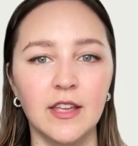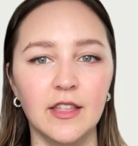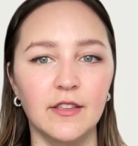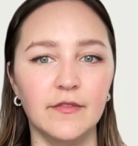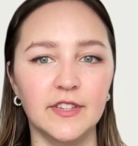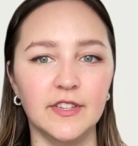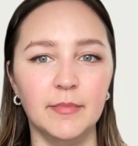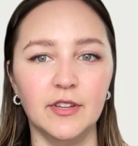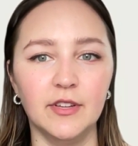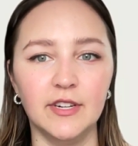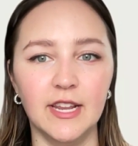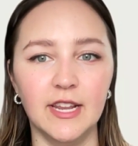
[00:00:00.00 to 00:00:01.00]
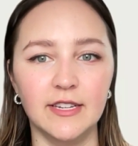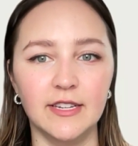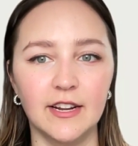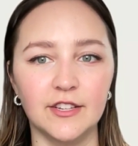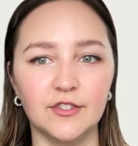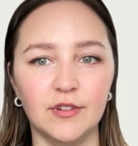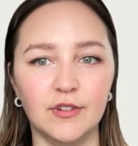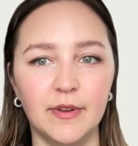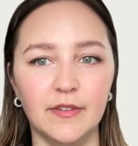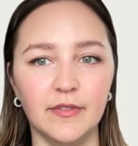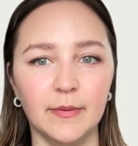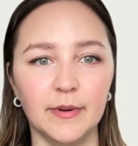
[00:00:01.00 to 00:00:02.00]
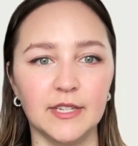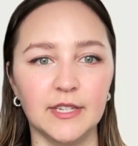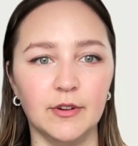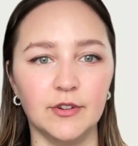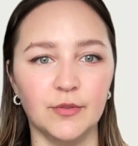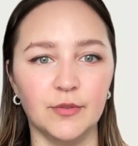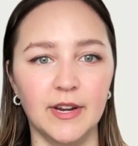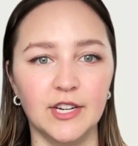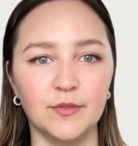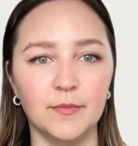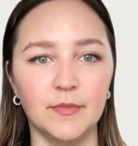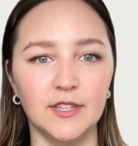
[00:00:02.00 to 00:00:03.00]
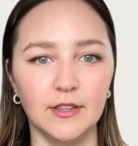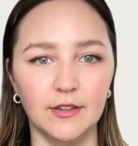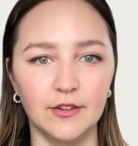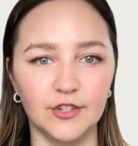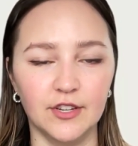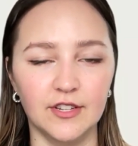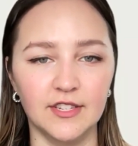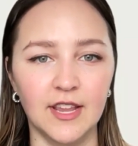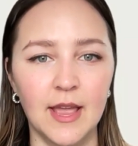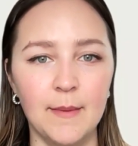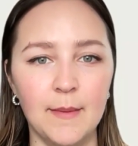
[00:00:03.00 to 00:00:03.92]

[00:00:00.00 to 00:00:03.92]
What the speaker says: The visibility and data streaming from exposure management solutions